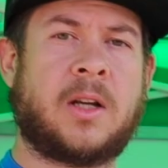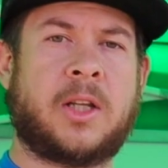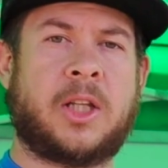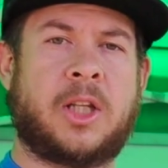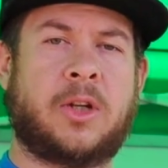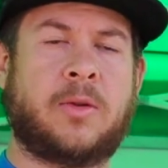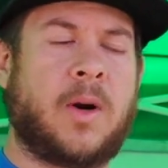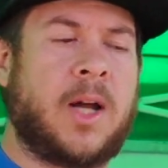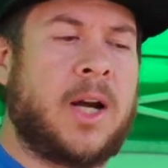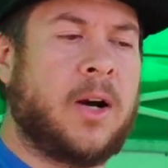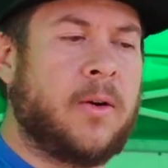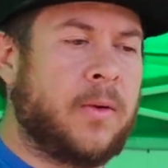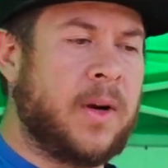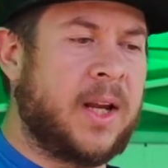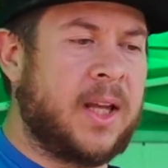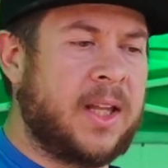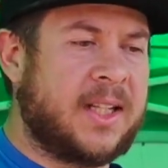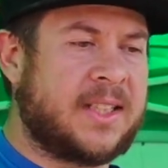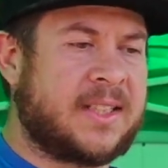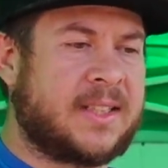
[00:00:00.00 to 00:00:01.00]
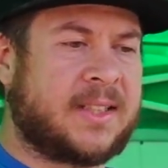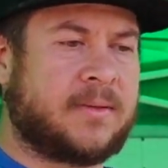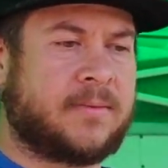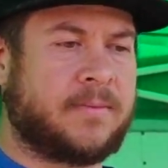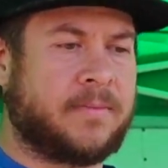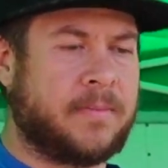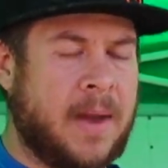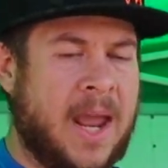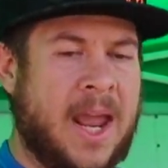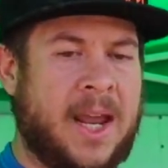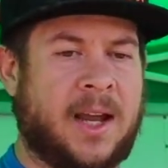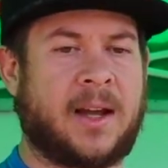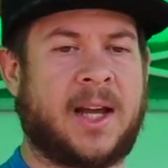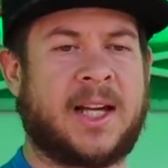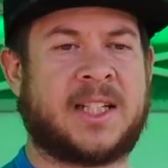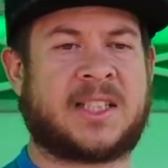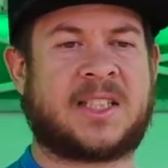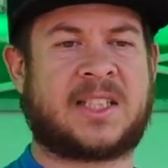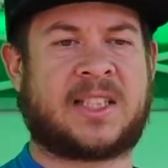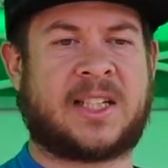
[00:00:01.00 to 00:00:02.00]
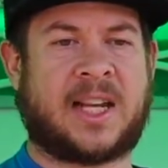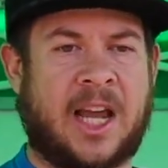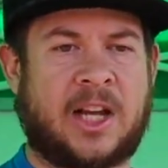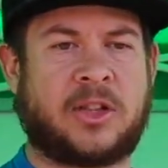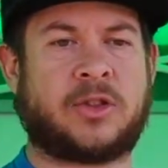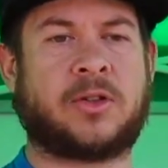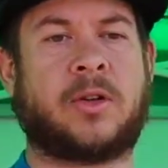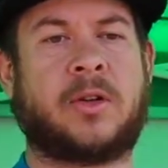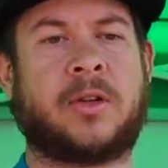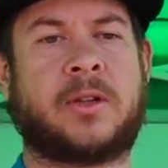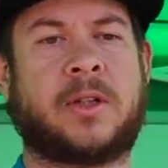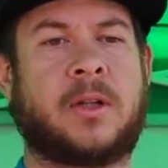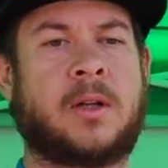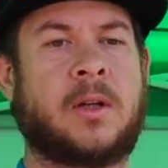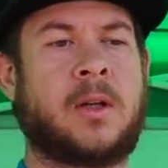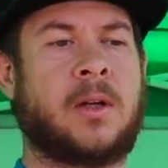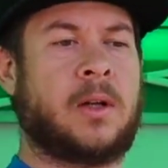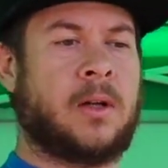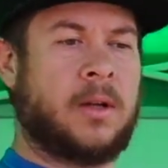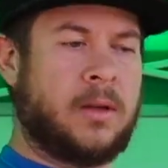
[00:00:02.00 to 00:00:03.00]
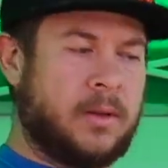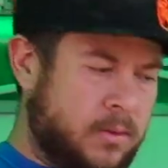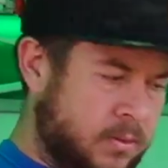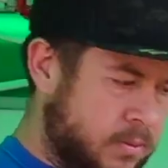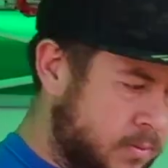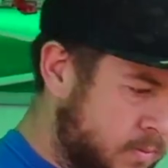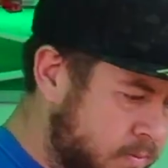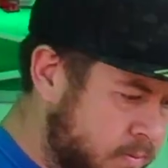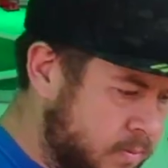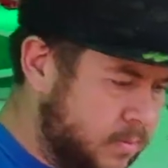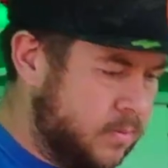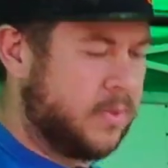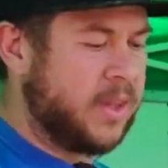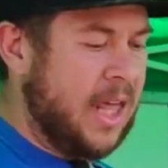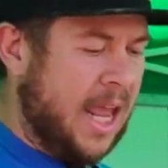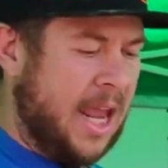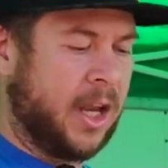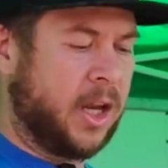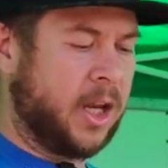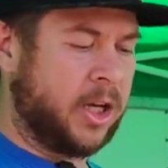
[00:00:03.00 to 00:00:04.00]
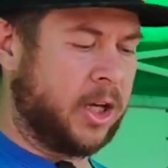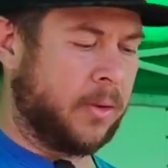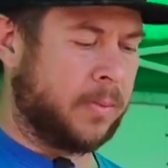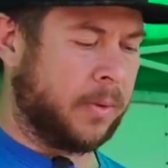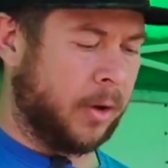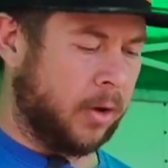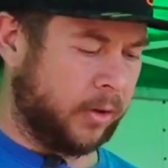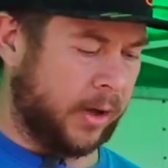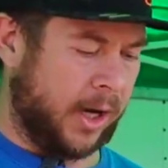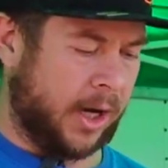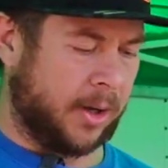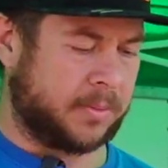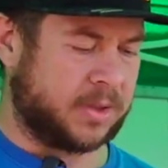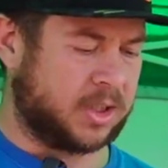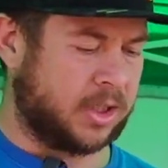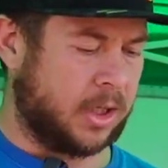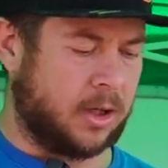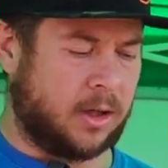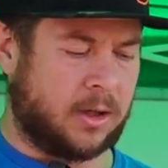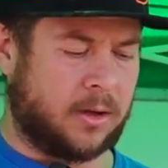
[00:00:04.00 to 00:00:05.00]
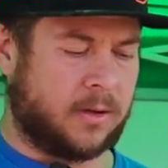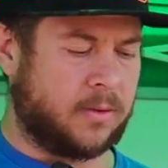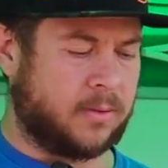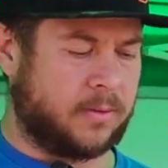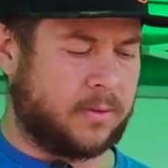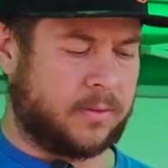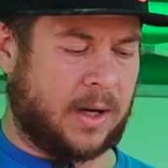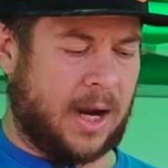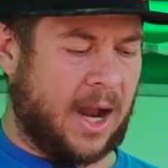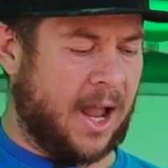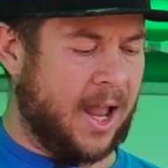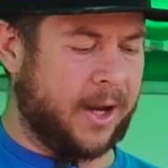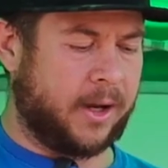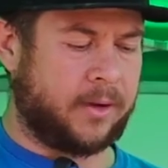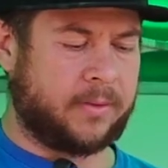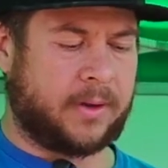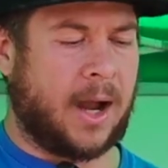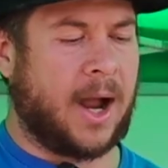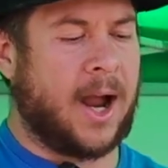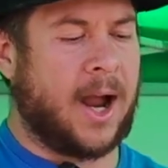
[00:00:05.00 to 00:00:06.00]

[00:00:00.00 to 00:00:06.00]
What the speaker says: You want to really make a scheduled thing in your program. So I